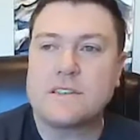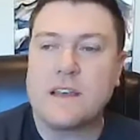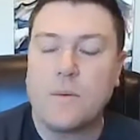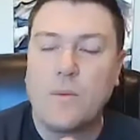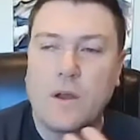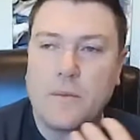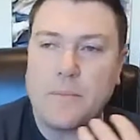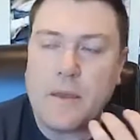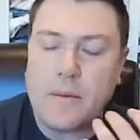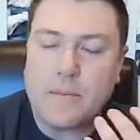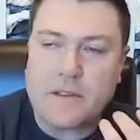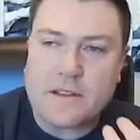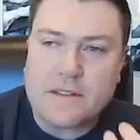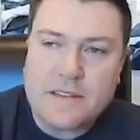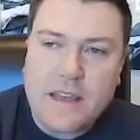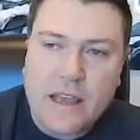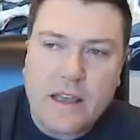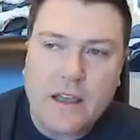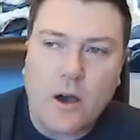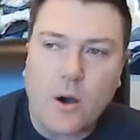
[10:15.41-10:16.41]
I wanted people to
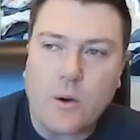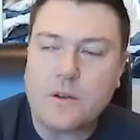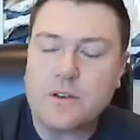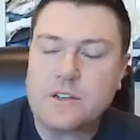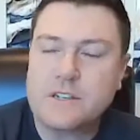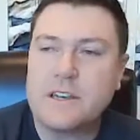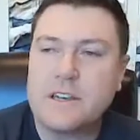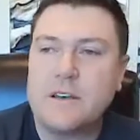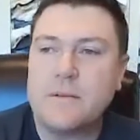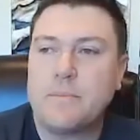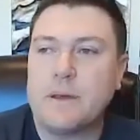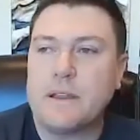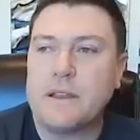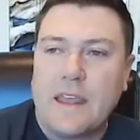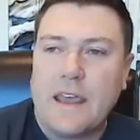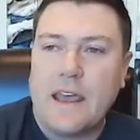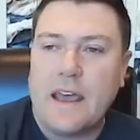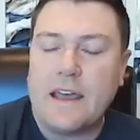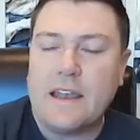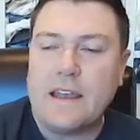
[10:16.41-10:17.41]
take ownership. And,
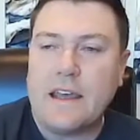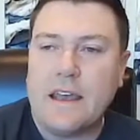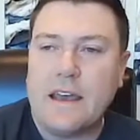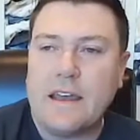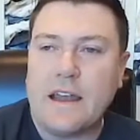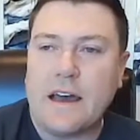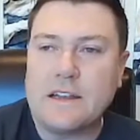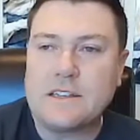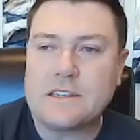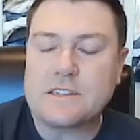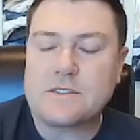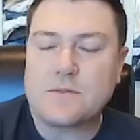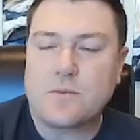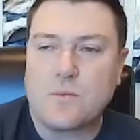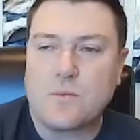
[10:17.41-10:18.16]
and, and I just